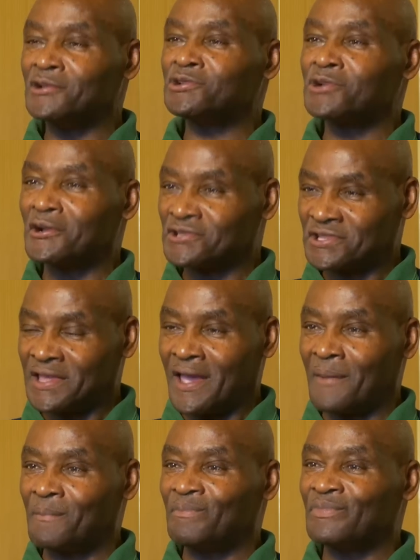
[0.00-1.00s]
trust
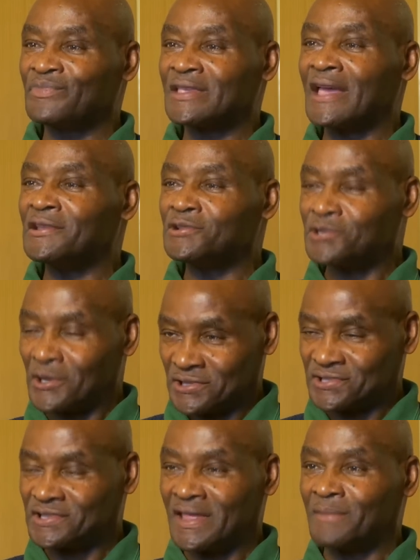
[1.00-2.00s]
them? Can you
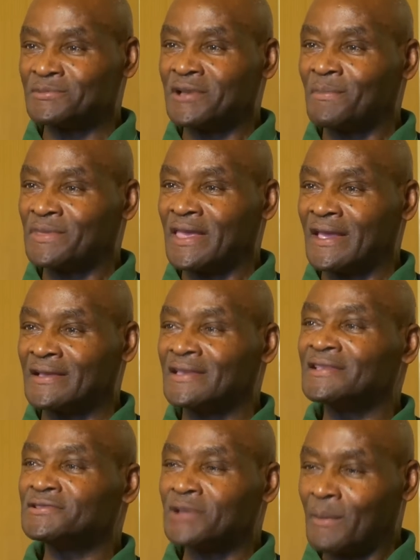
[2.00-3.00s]
trust them
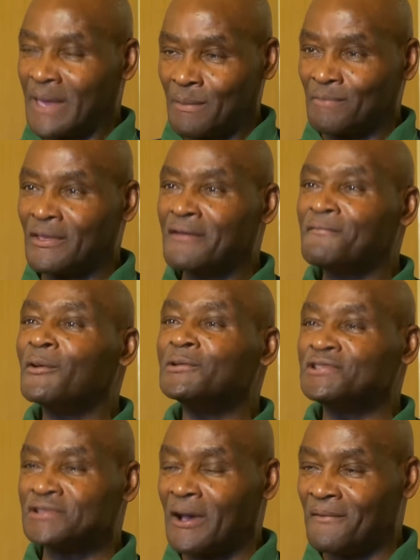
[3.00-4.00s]
something, some
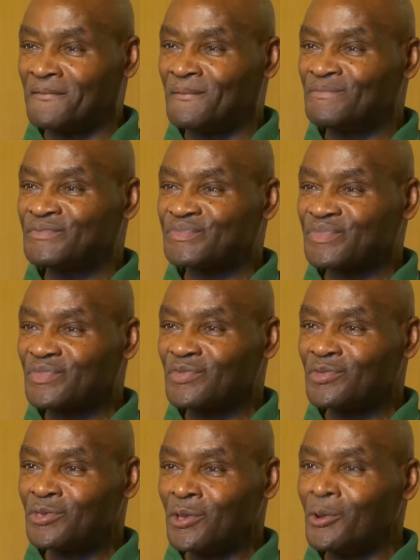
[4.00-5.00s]
foodstuff?
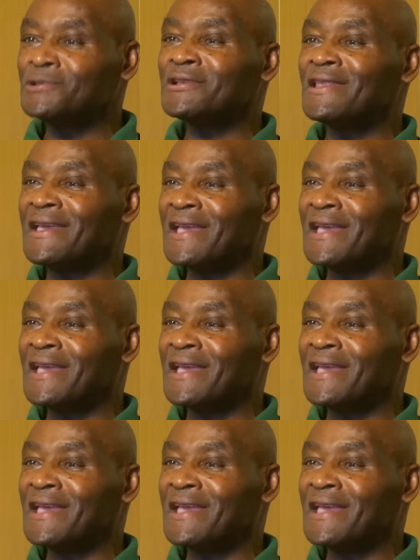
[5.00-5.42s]
Until they